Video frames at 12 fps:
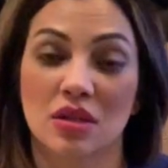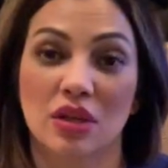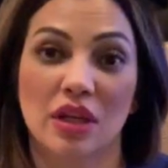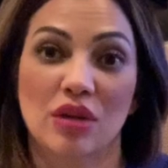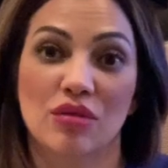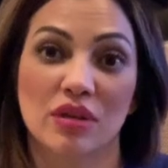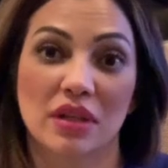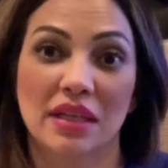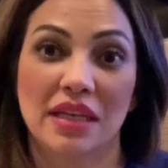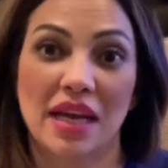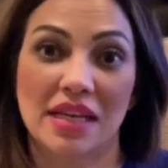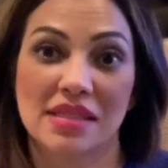looking really
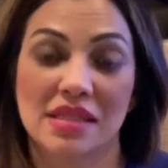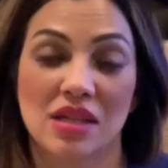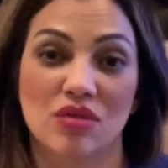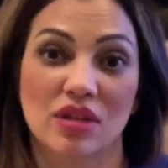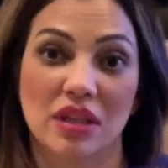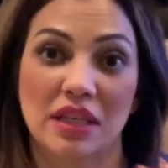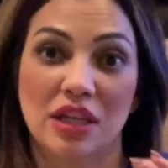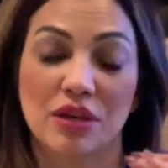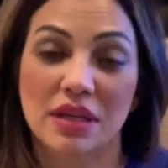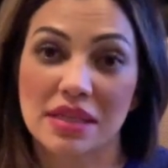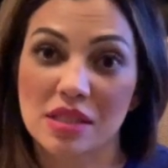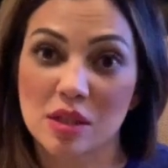nice and really
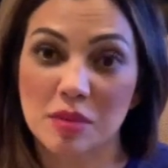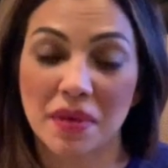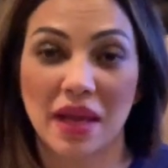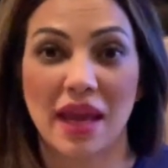crisp,